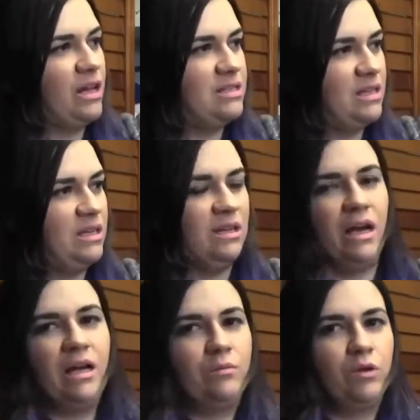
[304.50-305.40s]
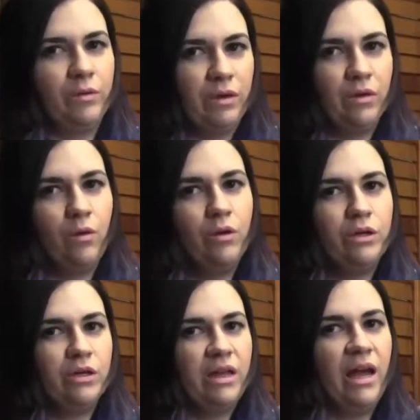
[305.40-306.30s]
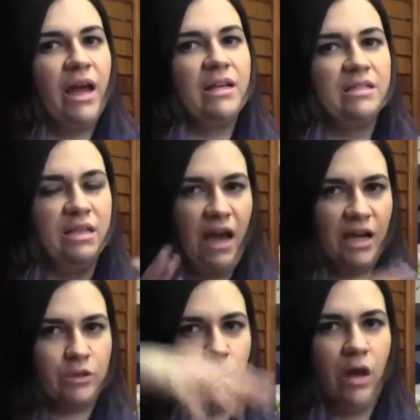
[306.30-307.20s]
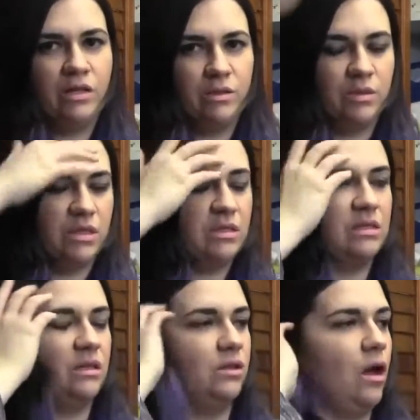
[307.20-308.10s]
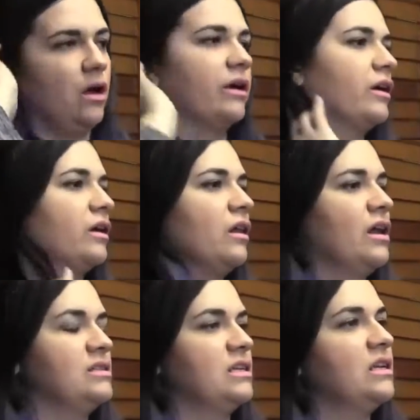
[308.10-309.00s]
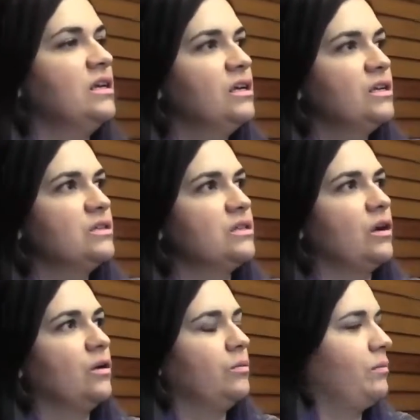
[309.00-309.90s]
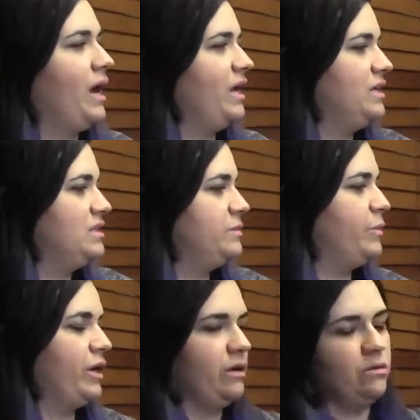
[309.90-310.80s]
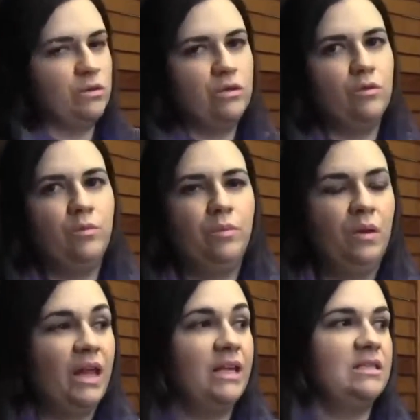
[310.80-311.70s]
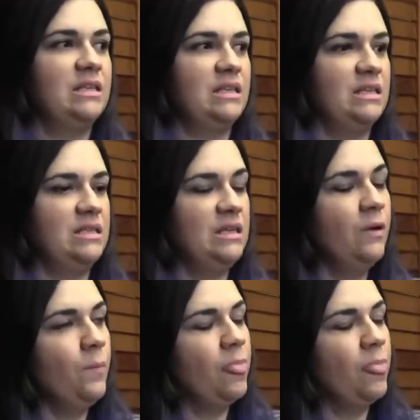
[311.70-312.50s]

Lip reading: closet around the corner that has the actual costumes because it's a longer closet. So mine is spread out in two places,